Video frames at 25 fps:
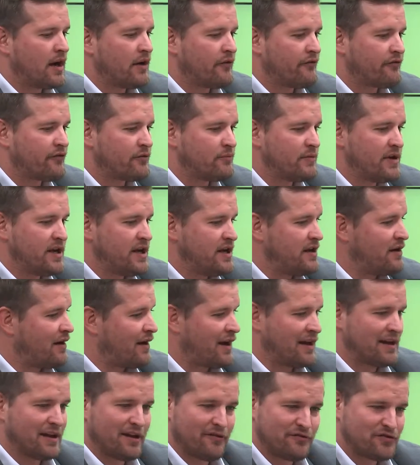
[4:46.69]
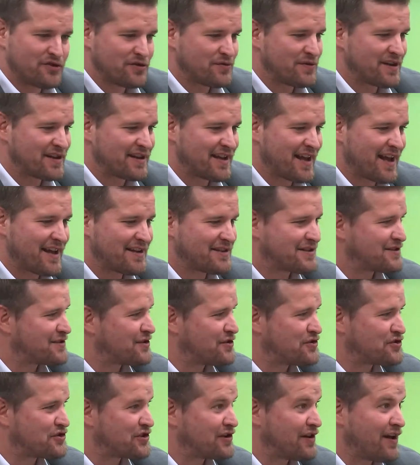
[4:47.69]
For me, I love doing that,
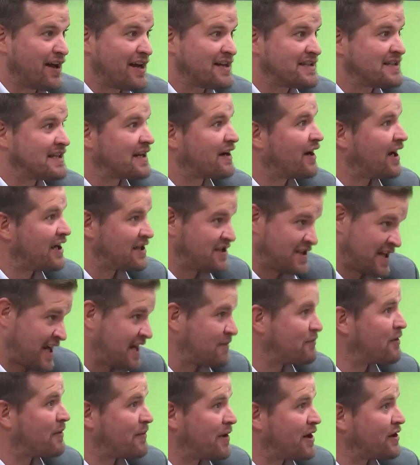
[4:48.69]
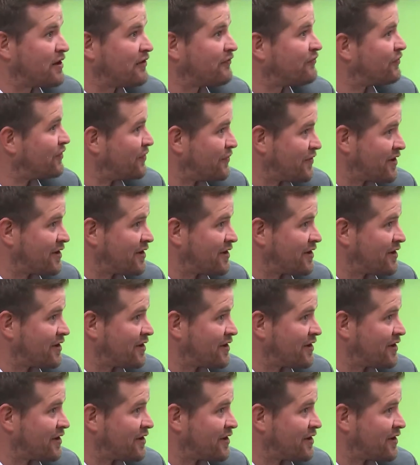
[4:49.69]
socializing. I take my mind off work when I'm